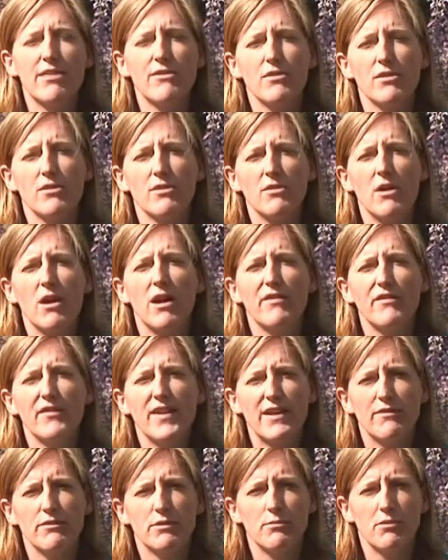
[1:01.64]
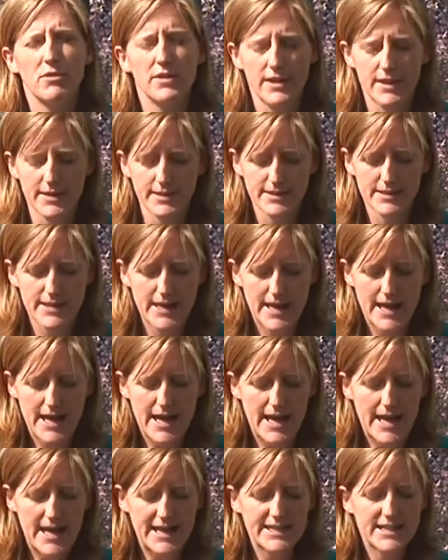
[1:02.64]
through our favourite products.
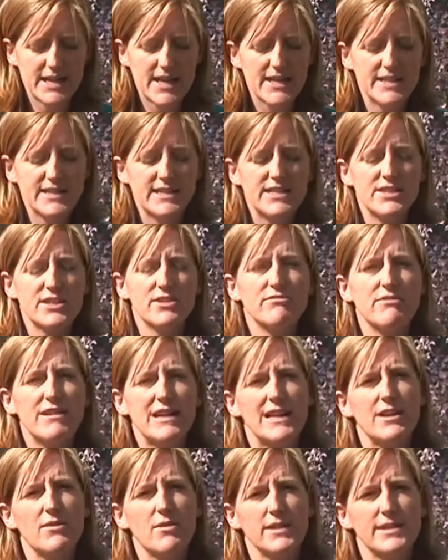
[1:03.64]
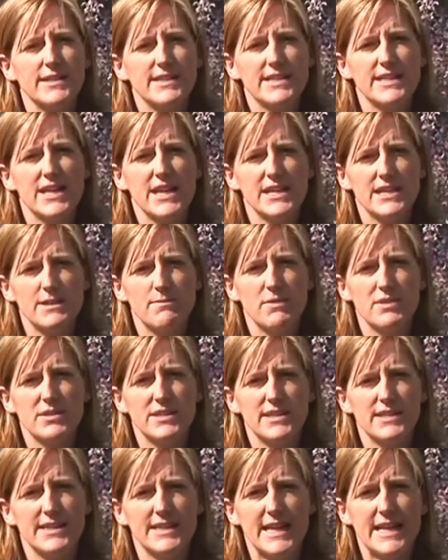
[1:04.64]
It turns into really quite a sturdy
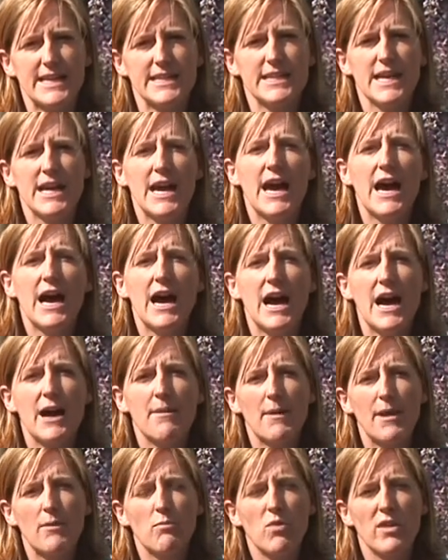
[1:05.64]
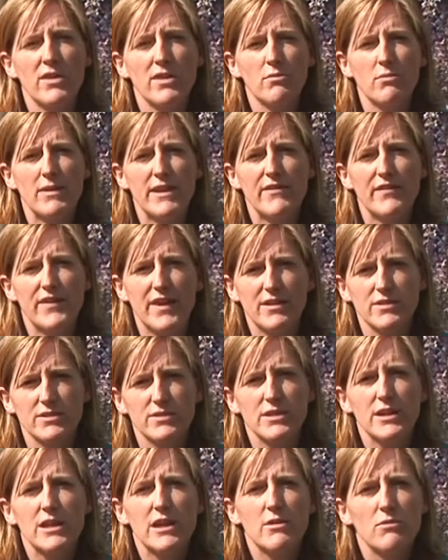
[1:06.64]
booster seat and one that we
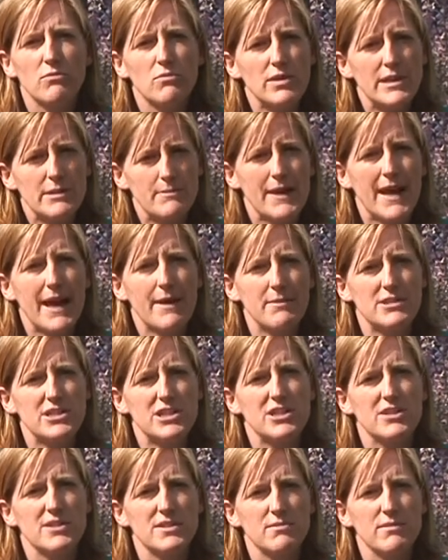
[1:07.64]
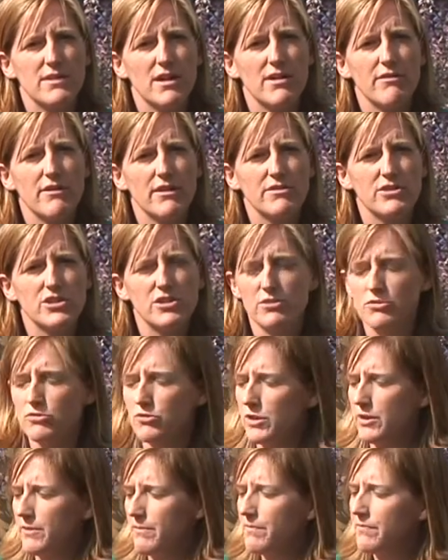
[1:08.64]
felt we'd be happy to use with our own
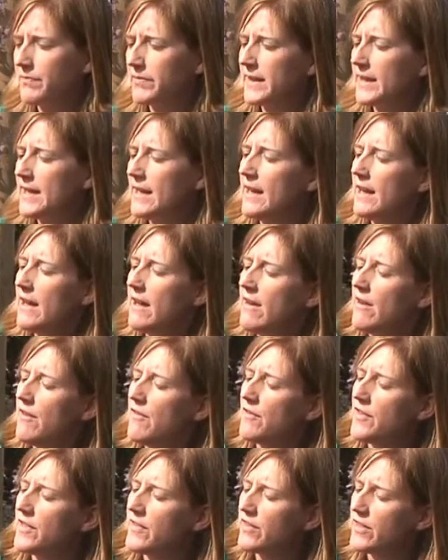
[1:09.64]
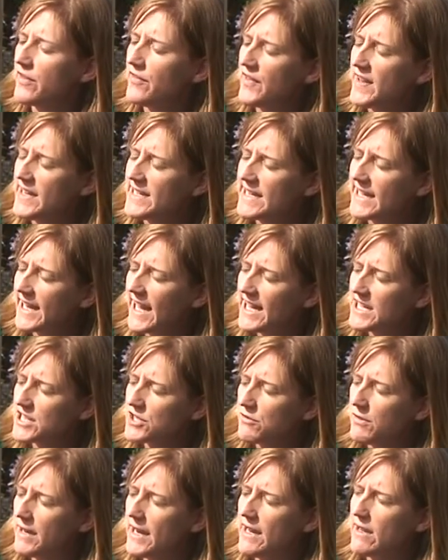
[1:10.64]
children. For the feeding
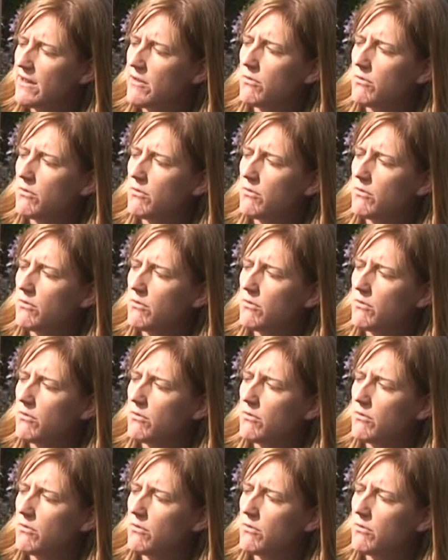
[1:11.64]
category,